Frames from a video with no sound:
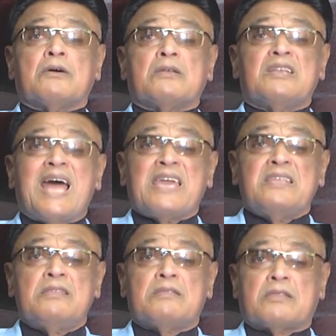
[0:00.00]

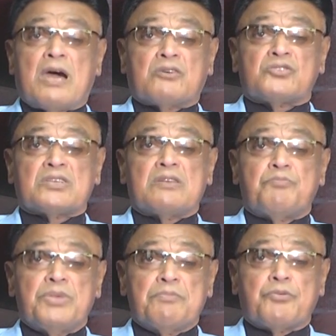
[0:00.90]

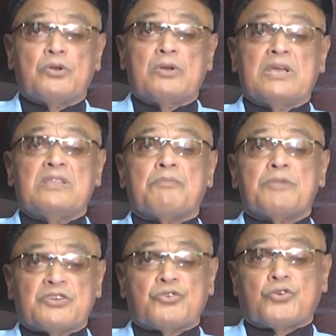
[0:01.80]
9,000 people in the
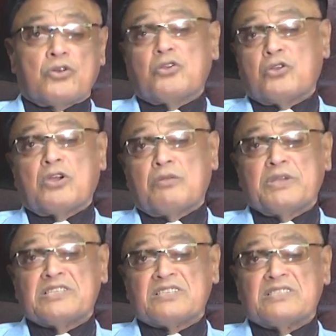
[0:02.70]
Metro Toronto
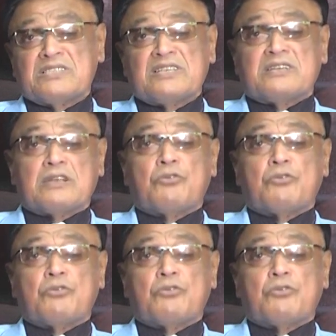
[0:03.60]
Convention Center.